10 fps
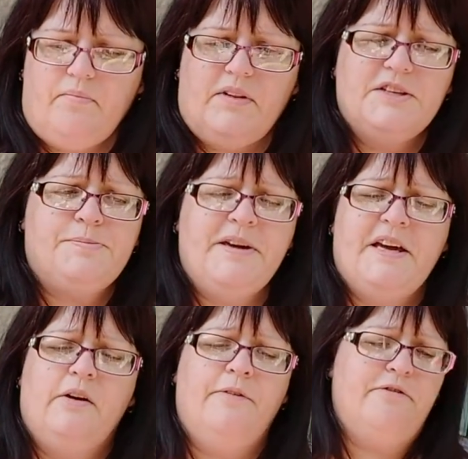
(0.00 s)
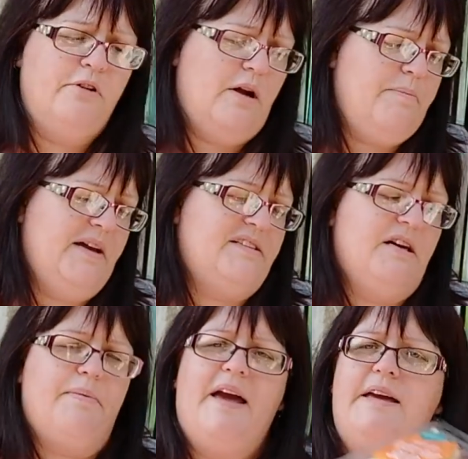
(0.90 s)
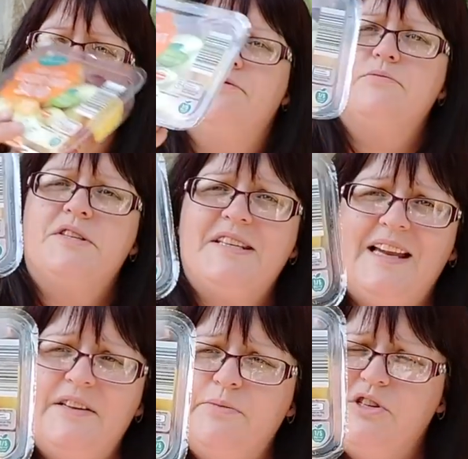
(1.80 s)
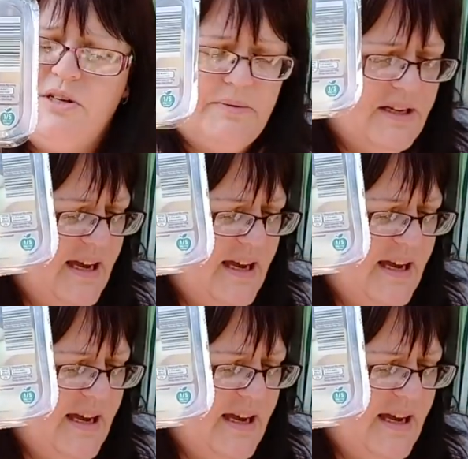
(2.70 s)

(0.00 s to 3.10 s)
Speaking of fruit, I picked up a fruit salad, which I'm going